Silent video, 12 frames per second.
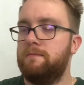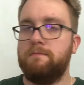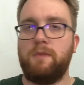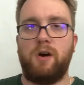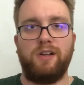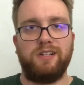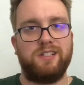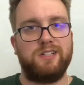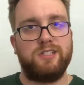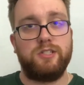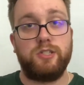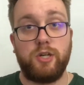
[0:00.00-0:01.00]
my
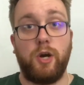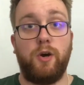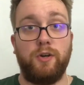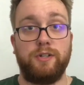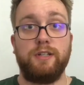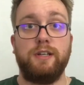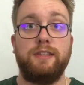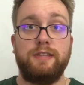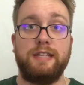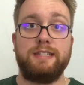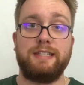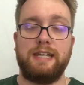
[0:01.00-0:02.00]
God,
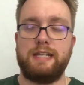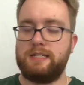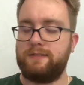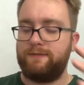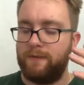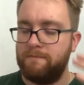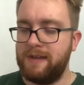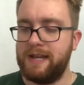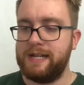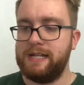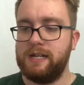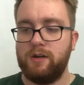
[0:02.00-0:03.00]
this is, for
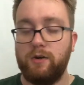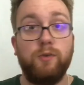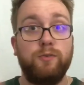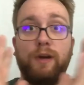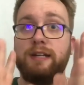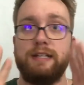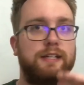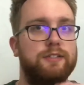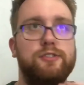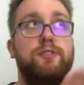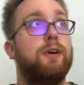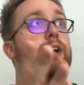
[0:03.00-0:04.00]
me, already,
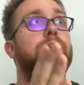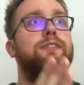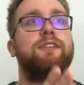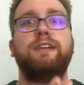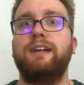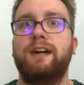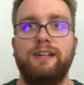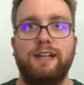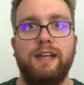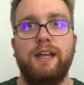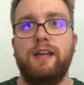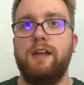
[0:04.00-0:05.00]
straight off the gun
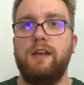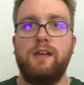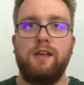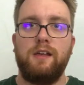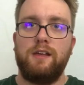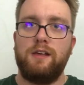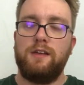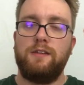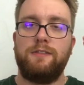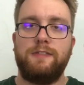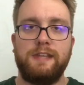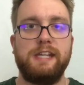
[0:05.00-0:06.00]
here,
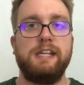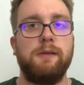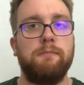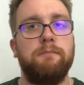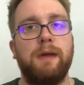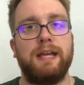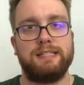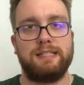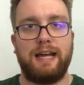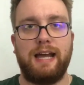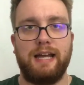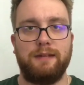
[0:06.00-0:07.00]
the best
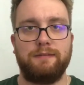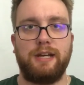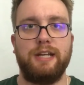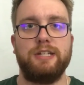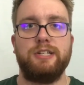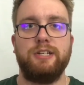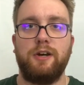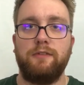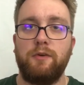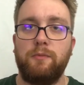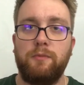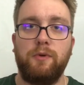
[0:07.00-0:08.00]
adaptation
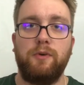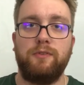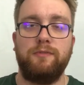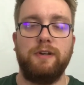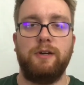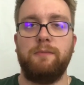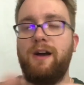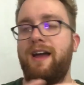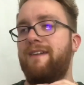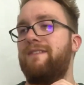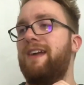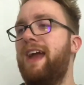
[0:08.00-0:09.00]
of a war film I
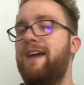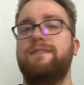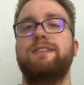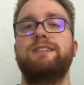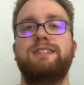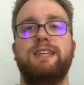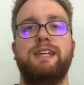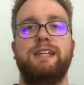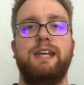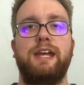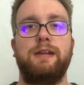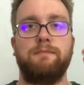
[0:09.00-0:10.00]
have ever
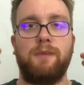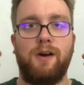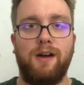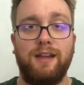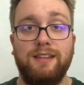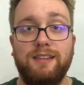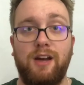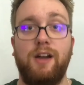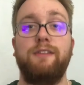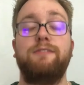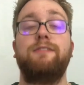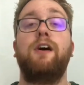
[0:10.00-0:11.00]
seen in my
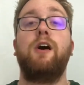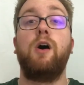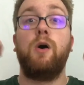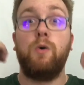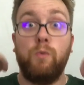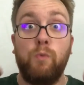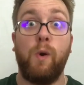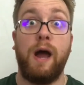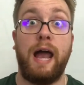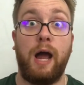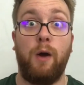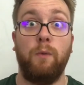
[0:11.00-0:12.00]
life.
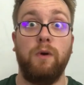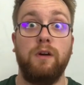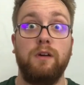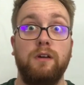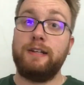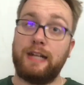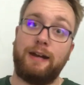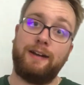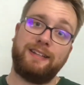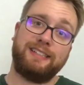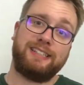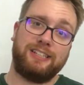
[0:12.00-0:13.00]
Wow. Now,
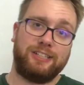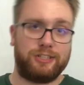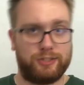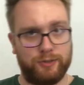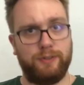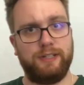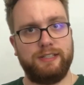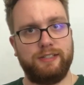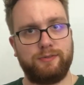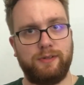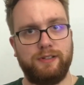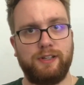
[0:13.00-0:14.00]
how they set the story in
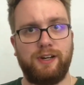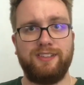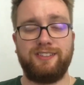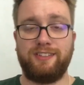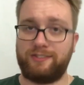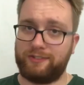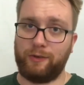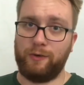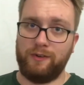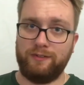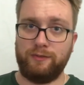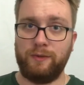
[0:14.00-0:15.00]
this one, guys, is
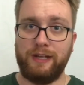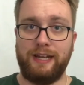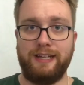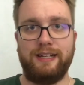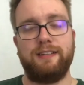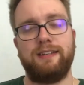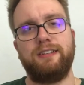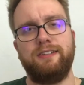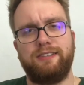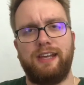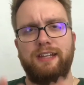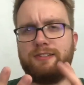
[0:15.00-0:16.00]
sort of weird. It is actually
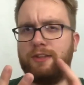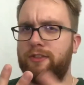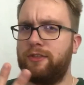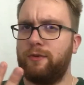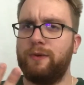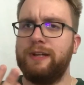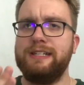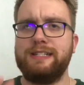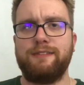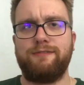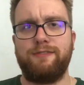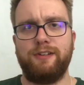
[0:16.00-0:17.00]
set into three
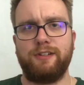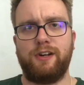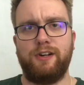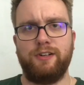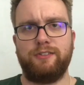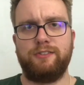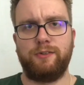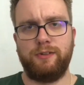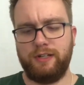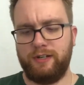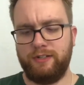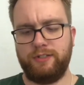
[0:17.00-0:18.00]
different kind of
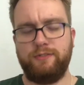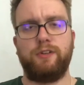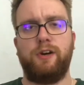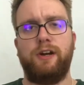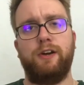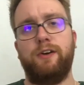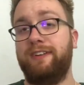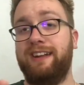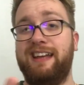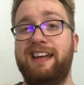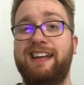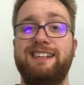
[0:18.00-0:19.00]
storylines. You've got it on
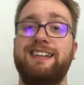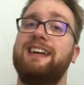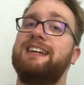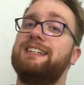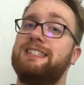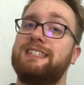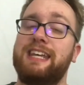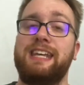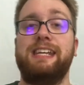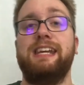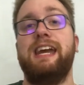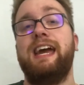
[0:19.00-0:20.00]
land,
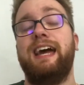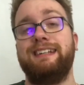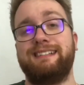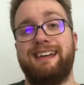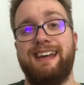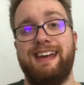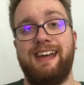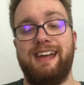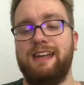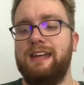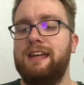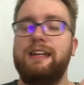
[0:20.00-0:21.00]
sea, and
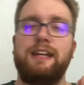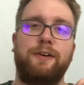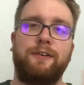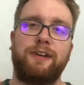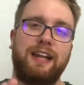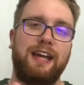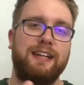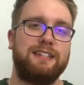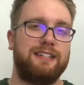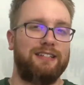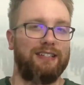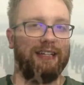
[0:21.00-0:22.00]
air. Now, on
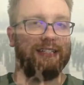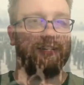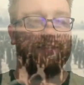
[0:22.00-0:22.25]
land, it takes